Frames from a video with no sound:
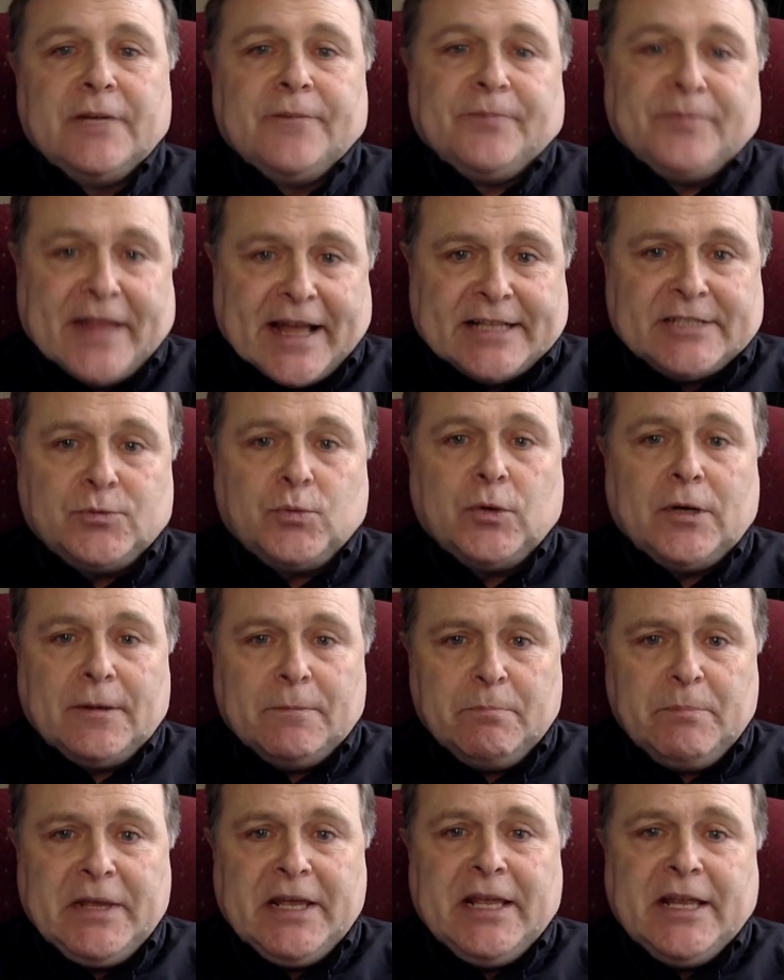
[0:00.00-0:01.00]
That's what it
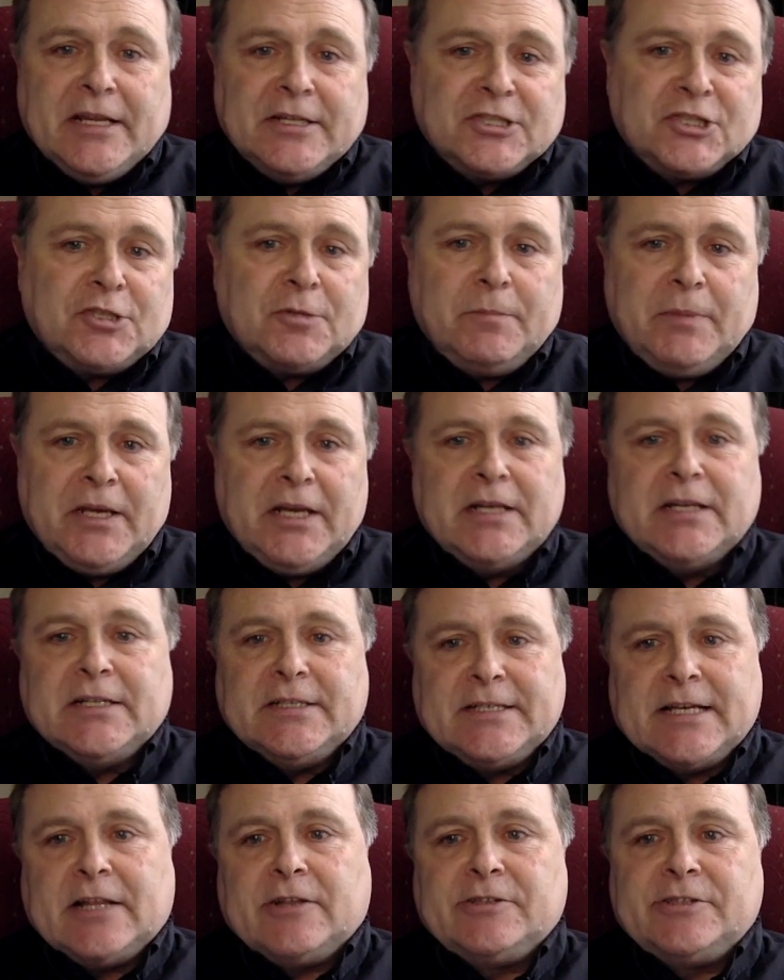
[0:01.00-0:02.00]
means to be an
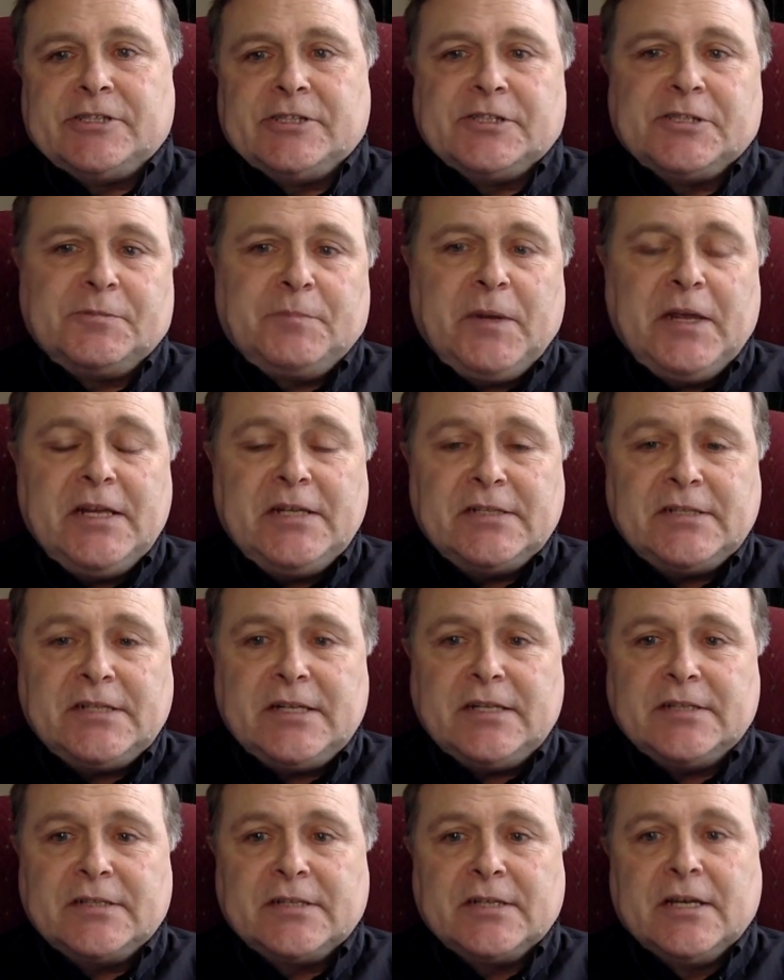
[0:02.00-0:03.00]
intelligent
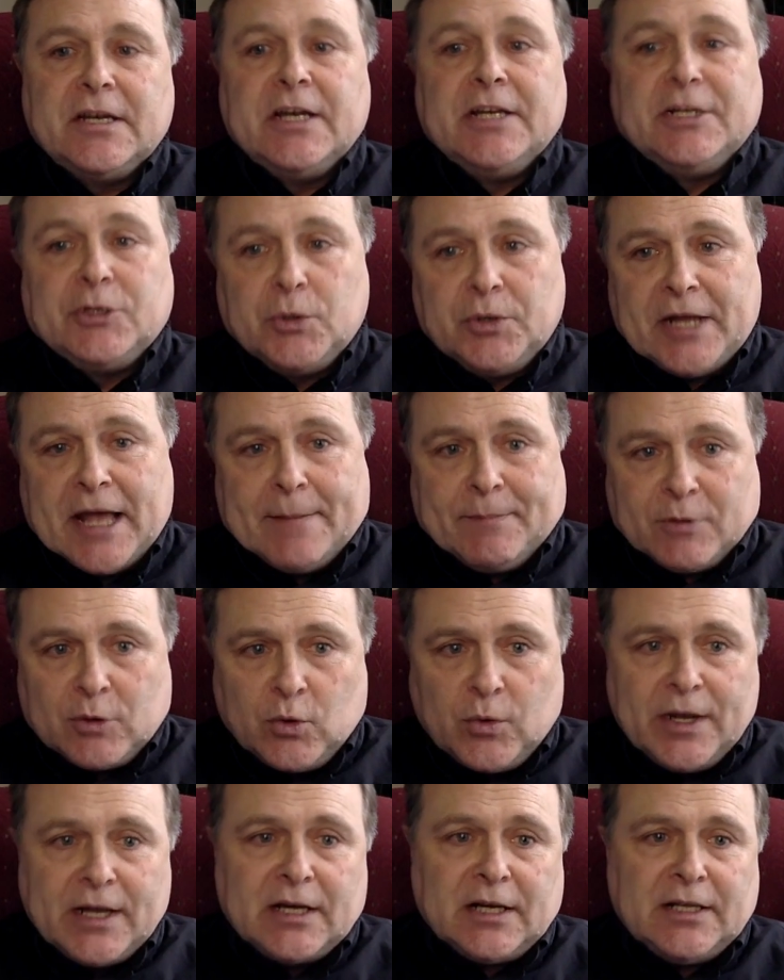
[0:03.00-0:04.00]
species, to adapt
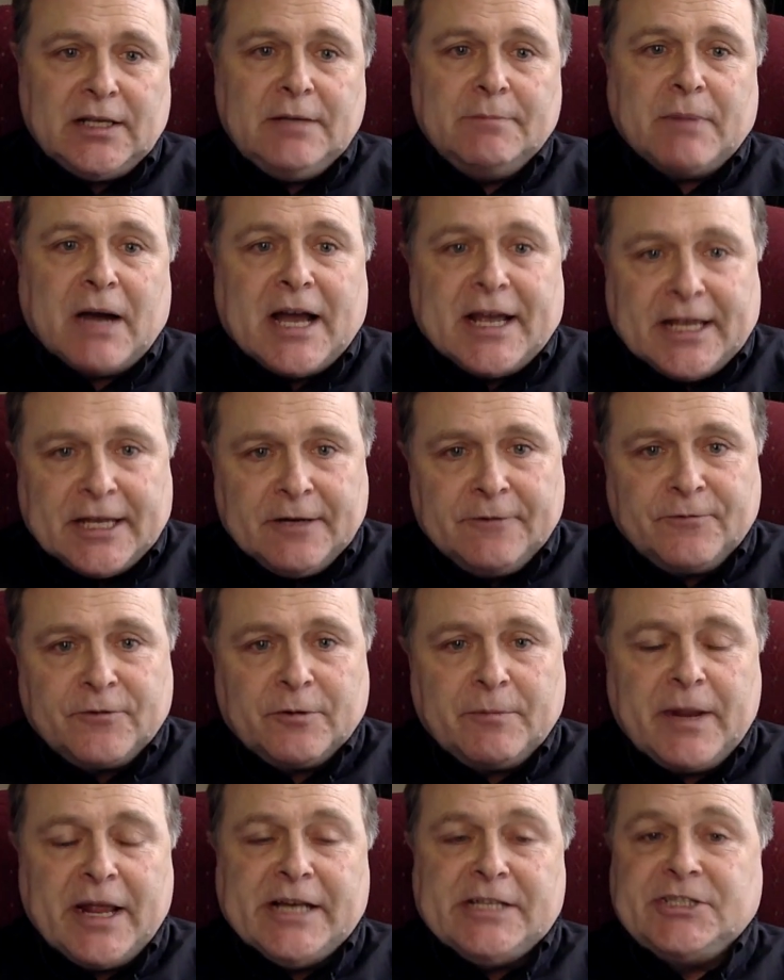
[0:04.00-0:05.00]
quickly by
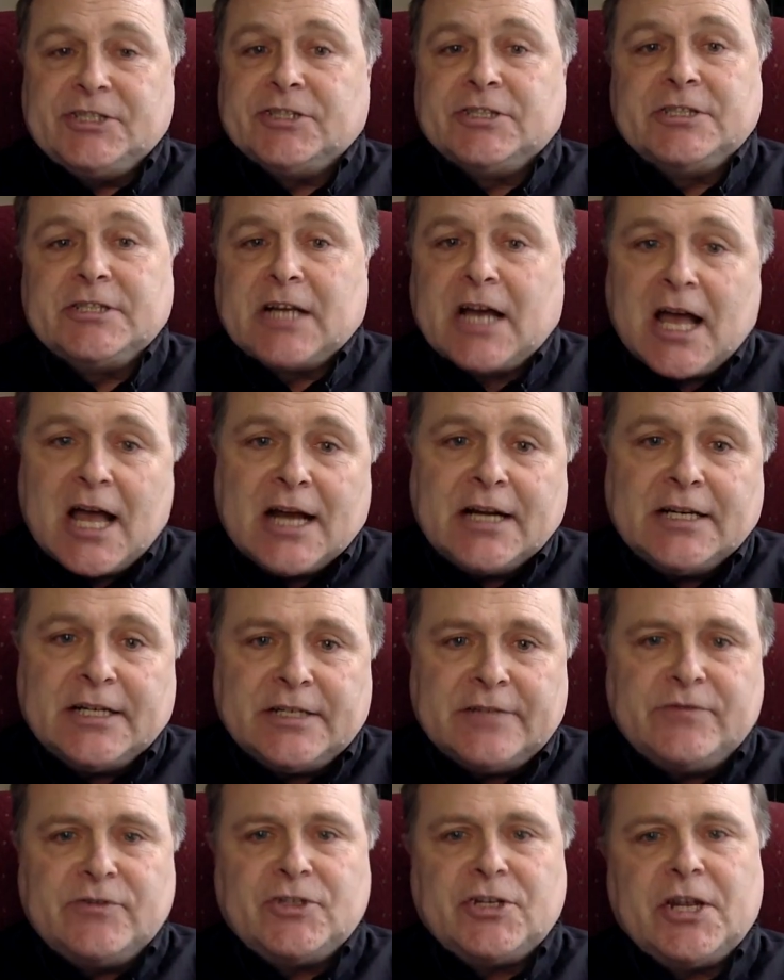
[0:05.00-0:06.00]
information and
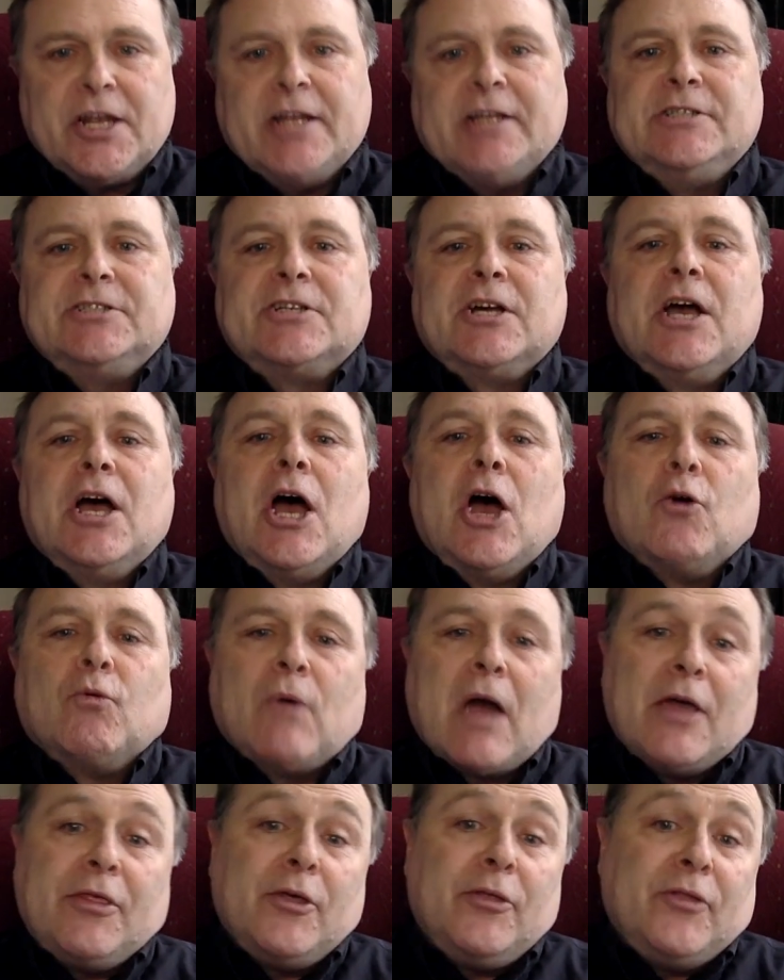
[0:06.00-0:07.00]
cognitive change
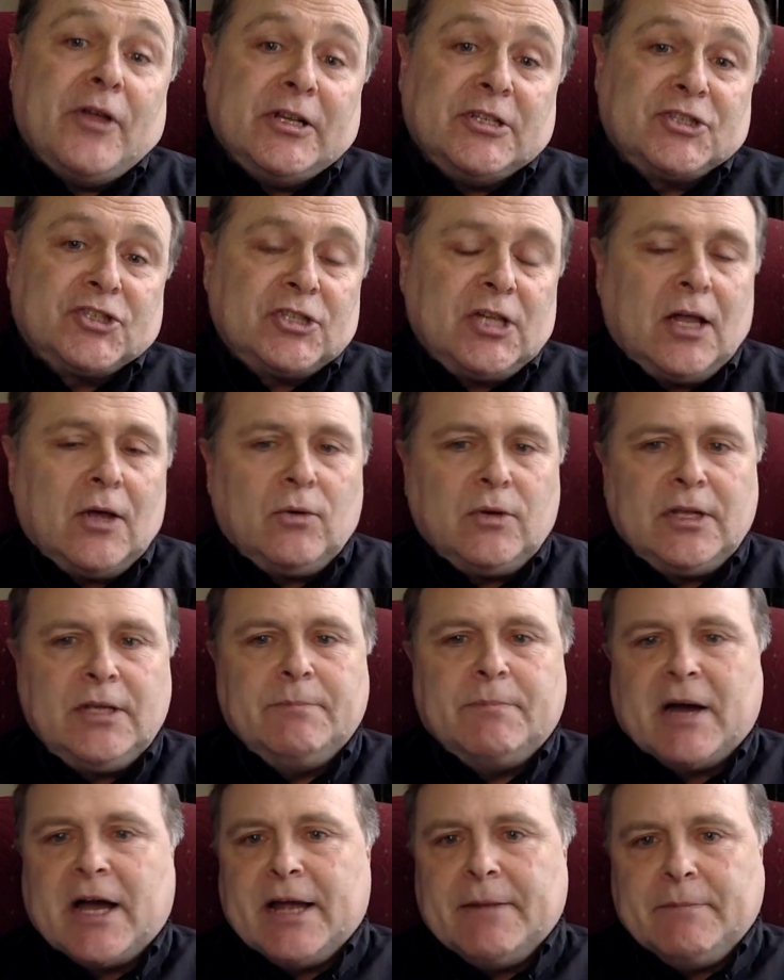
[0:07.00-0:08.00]
rather than slowly
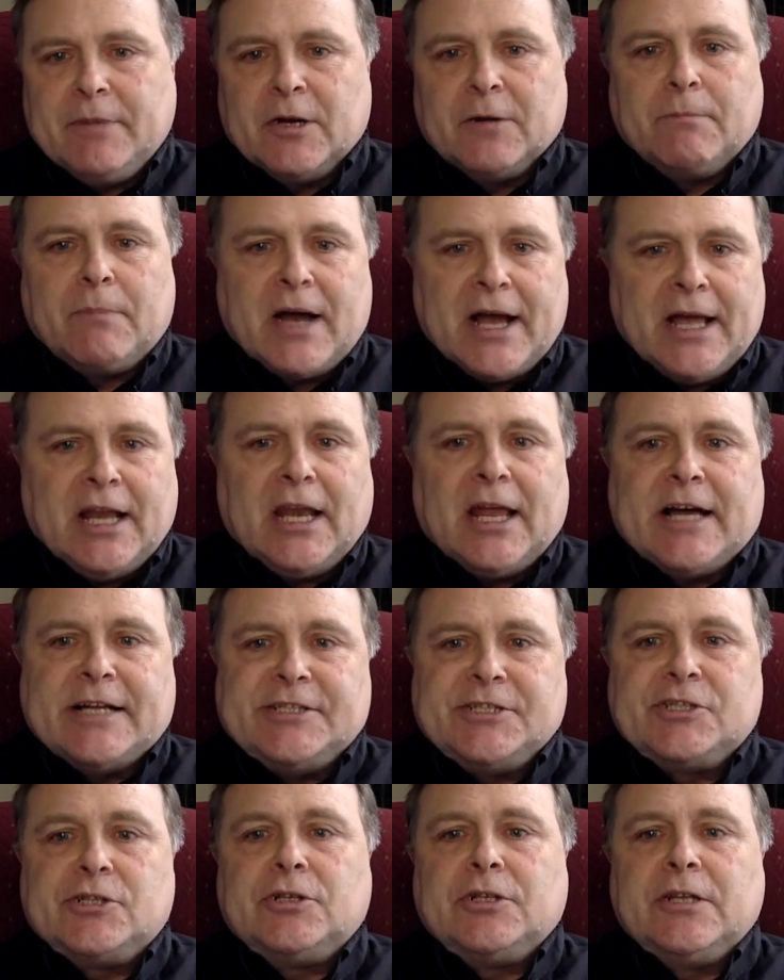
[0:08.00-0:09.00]
by mere
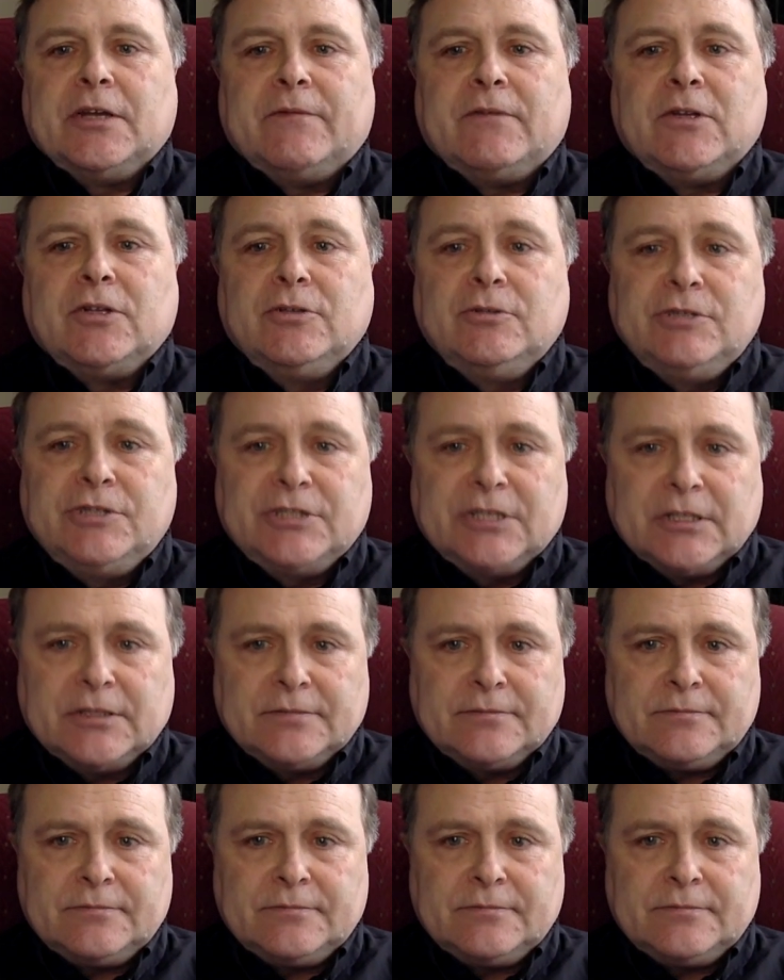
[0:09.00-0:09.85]
biological evolution.